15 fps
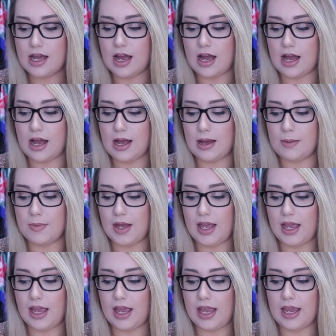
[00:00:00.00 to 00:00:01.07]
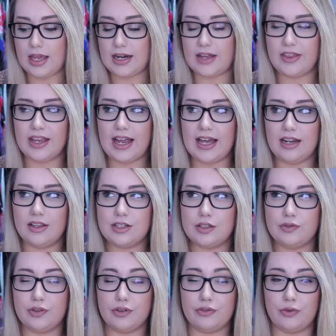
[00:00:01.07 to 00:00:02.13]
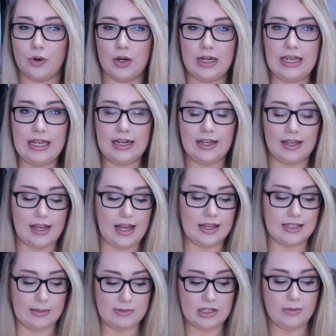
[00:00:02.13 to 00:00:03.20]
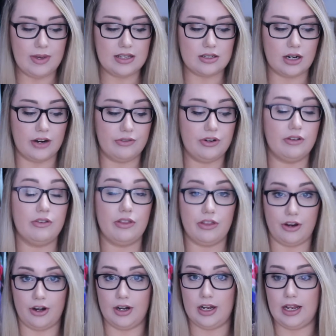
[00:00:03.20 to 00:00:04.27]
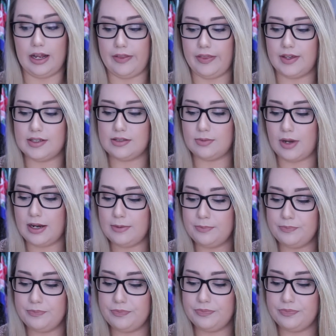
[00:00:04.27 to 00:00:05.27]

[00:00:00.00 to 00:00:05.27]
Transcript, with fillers: um, and I think I had it listed for forty dollars and I accepted a best offer of thirty dollars on this one.